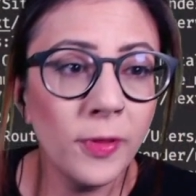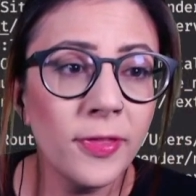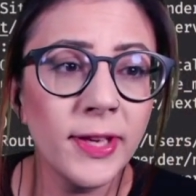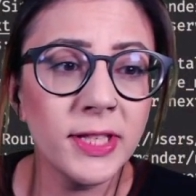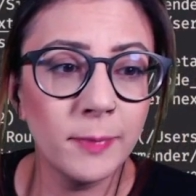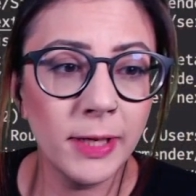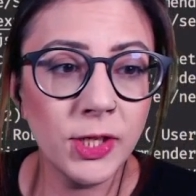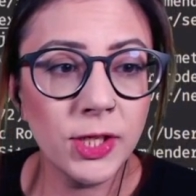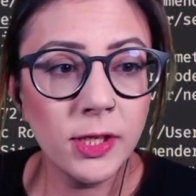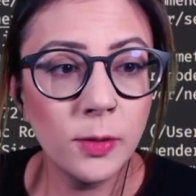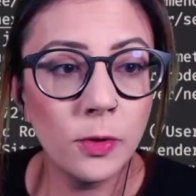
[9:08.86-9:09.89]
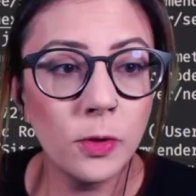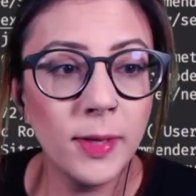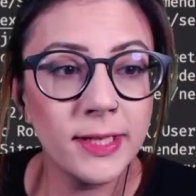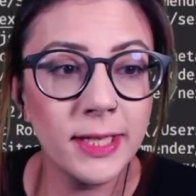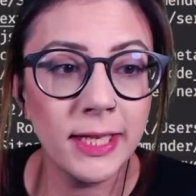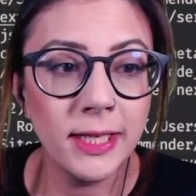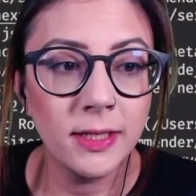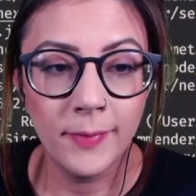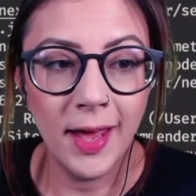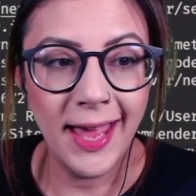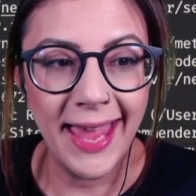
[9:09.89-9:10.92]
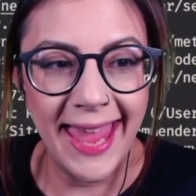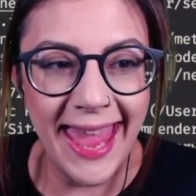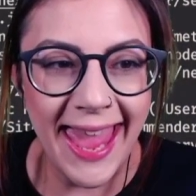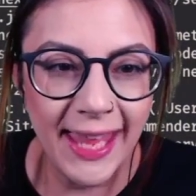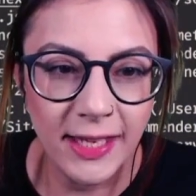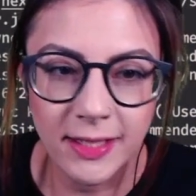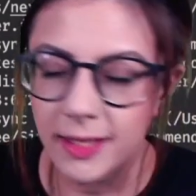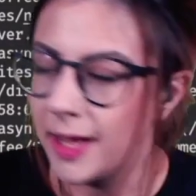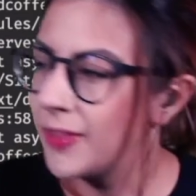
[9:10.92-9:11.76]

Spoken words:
thing to mention, you always need a head at the